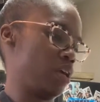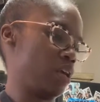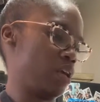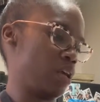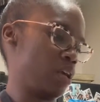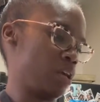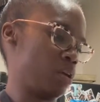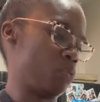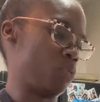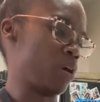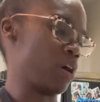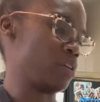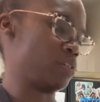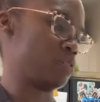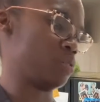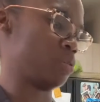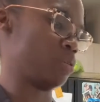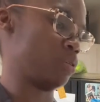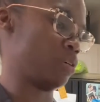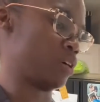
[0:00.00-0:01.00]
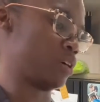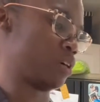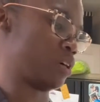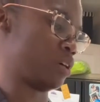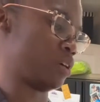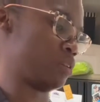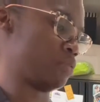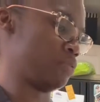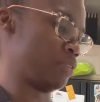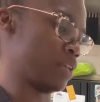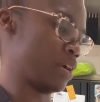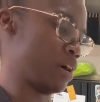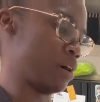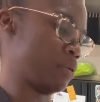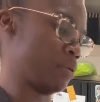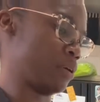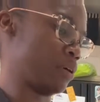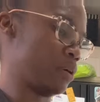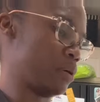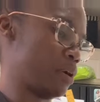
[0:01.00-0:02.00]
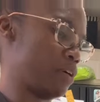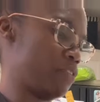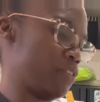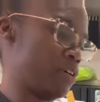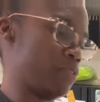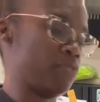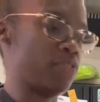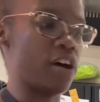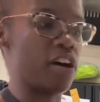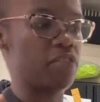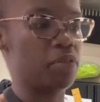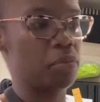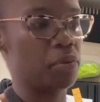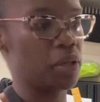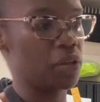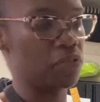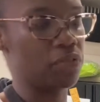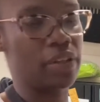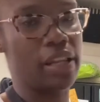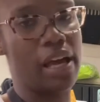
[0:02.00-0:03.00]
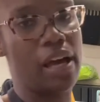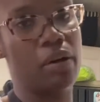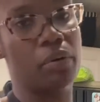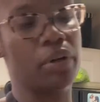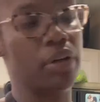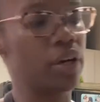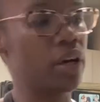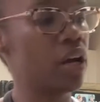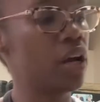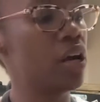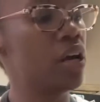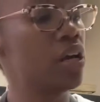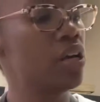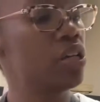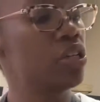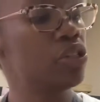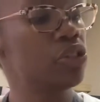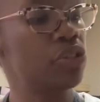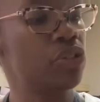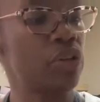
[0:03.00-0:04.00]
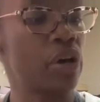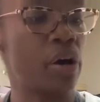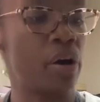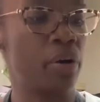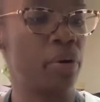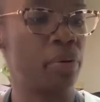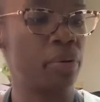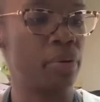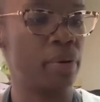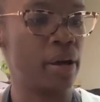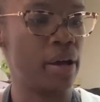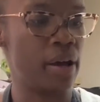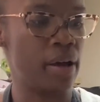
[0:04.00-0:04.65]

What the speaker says: and white sorghum flour, and fava bean flour. So